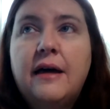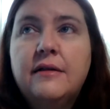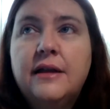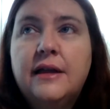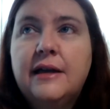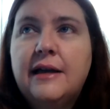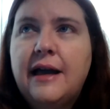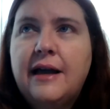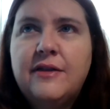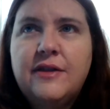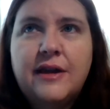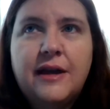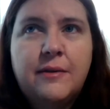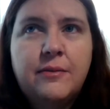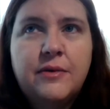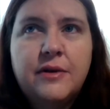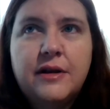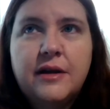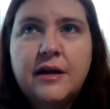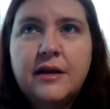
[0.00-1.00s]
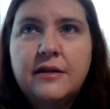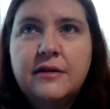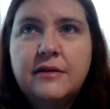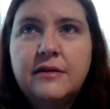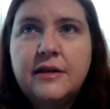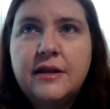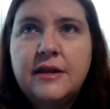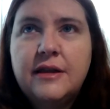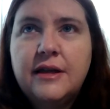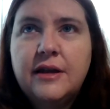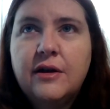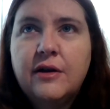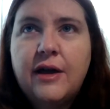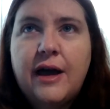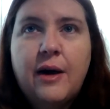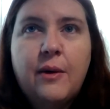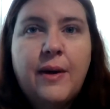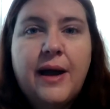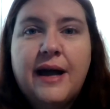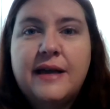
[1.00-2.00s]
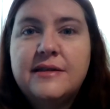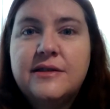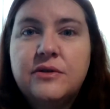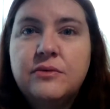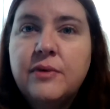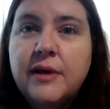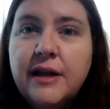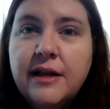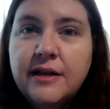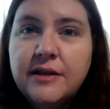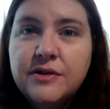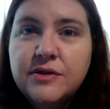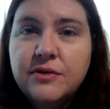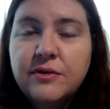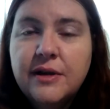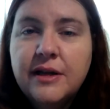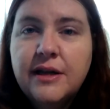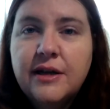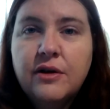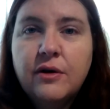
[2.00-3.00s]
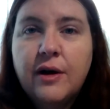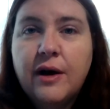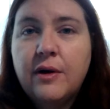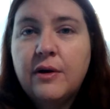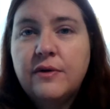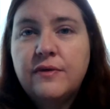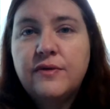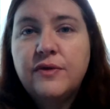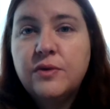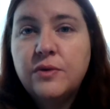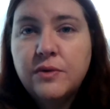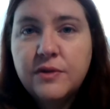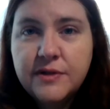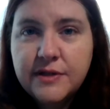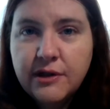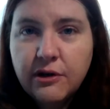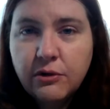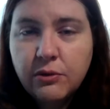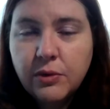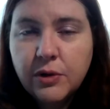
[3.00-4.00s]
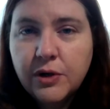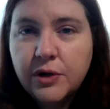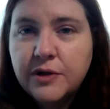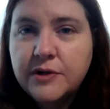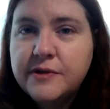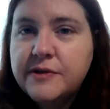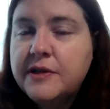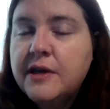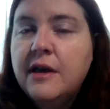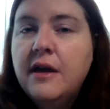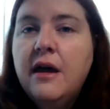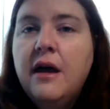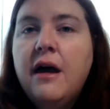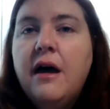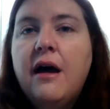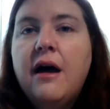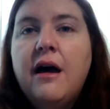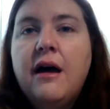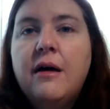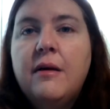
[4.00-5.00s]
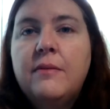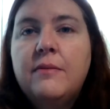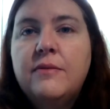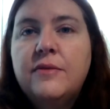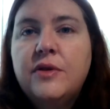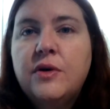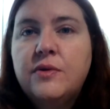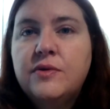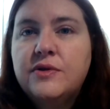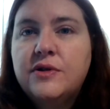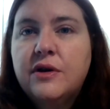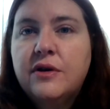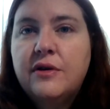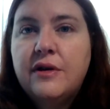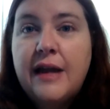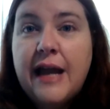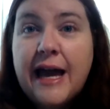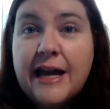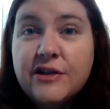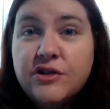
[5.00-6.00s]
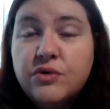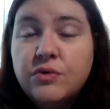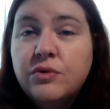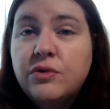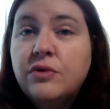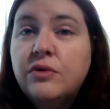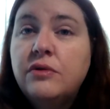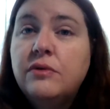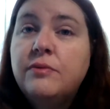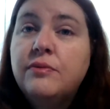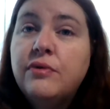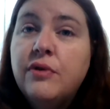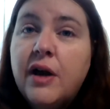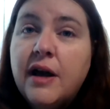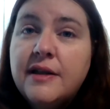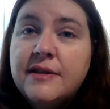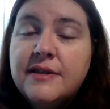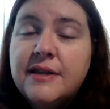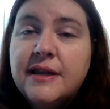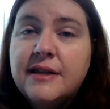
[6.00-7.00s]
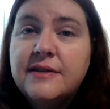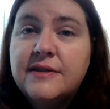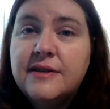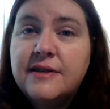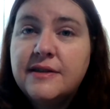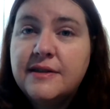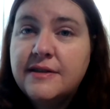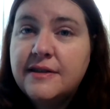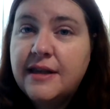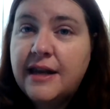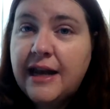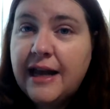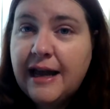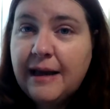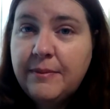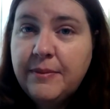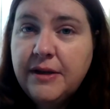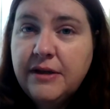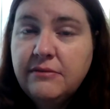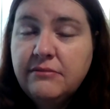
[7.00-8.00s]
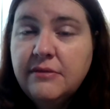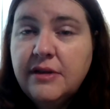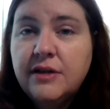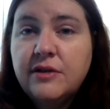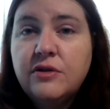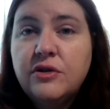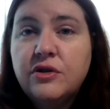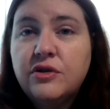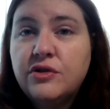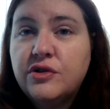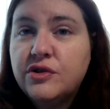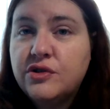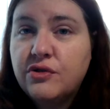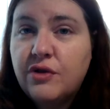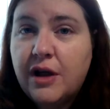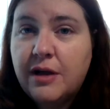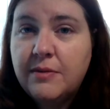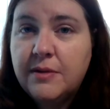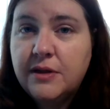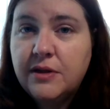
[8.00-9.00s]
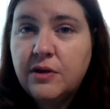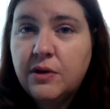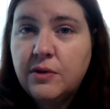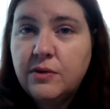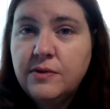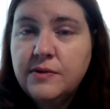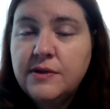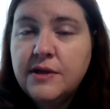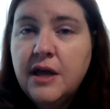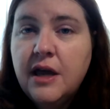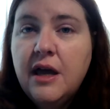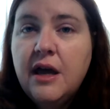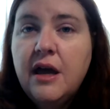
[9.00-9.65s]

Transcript: like I think I put in there how acid rain is created or how a fuel cell works. Those are natural processes that happen, and you're describing those.